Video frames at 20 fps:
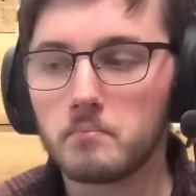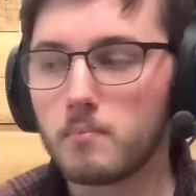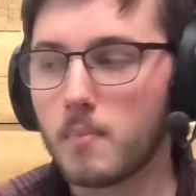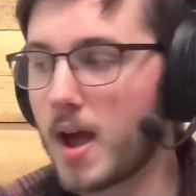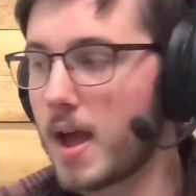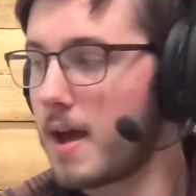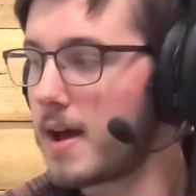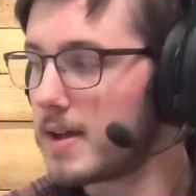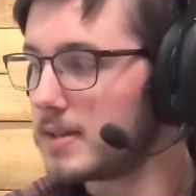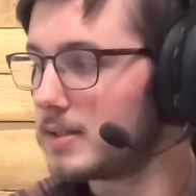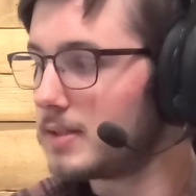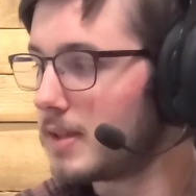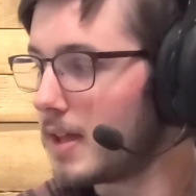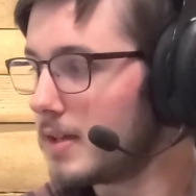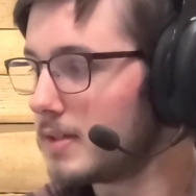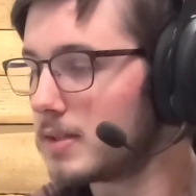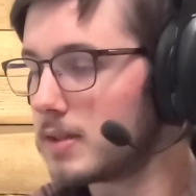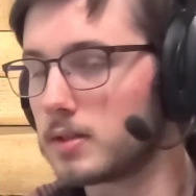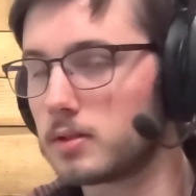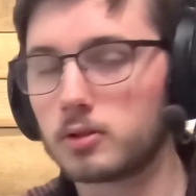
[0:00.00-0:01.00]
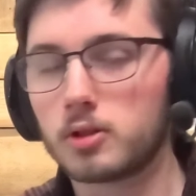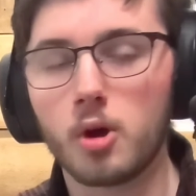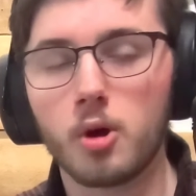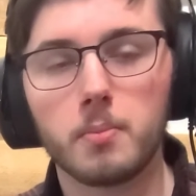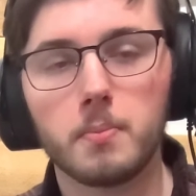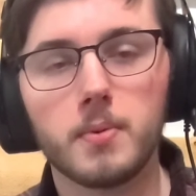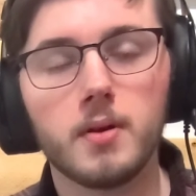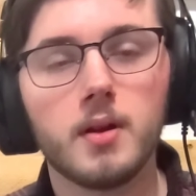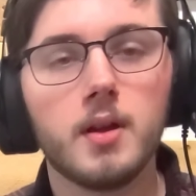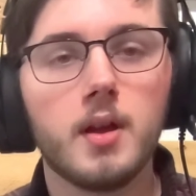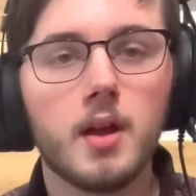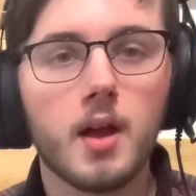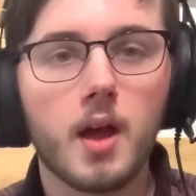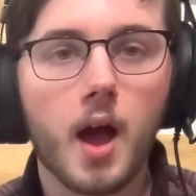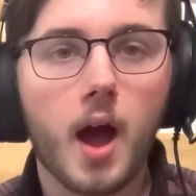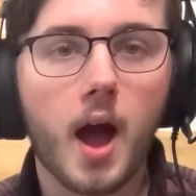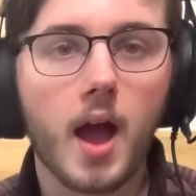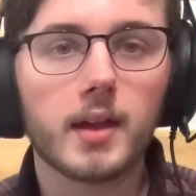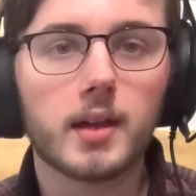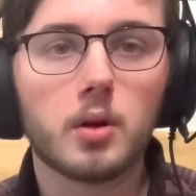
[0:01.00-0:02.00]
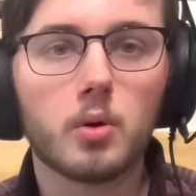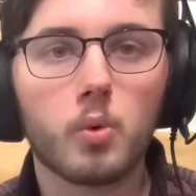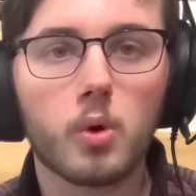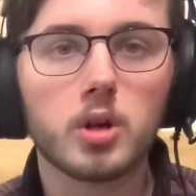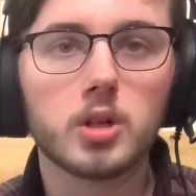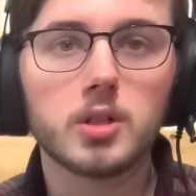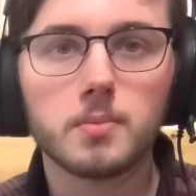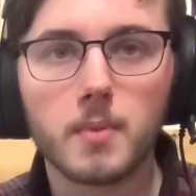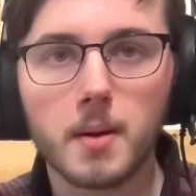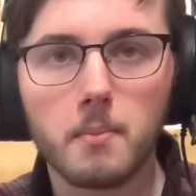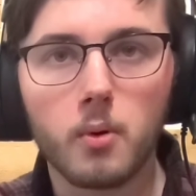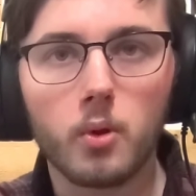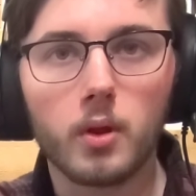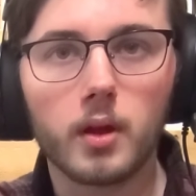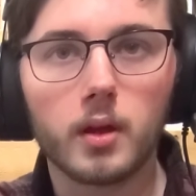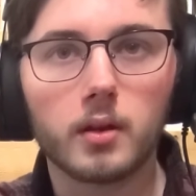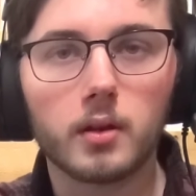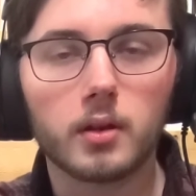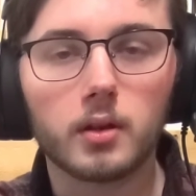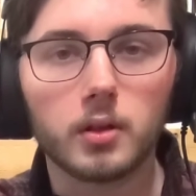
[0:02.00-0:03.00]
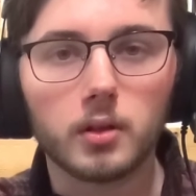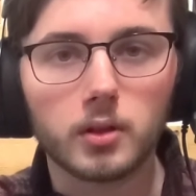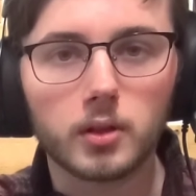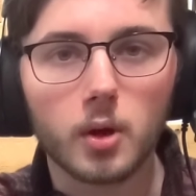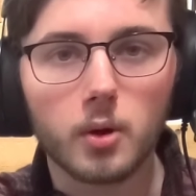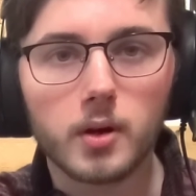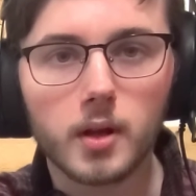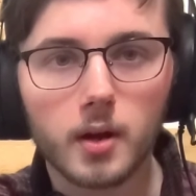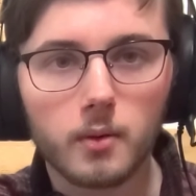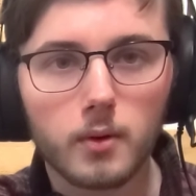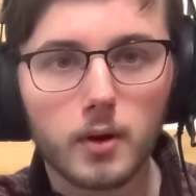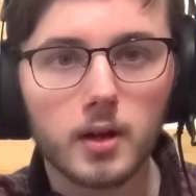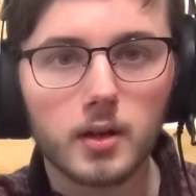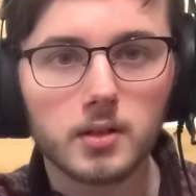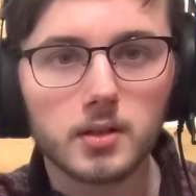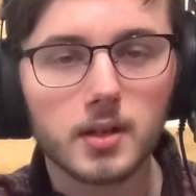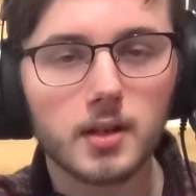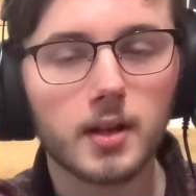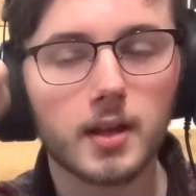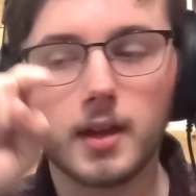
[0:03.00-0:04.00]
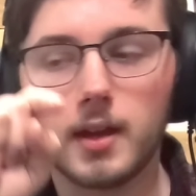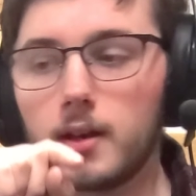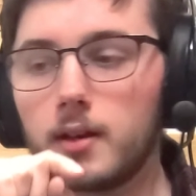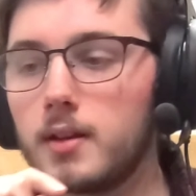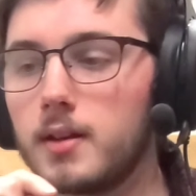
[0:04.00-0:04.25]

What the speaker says: My eye stays in the scope. I can watch my bullet go down range and hit.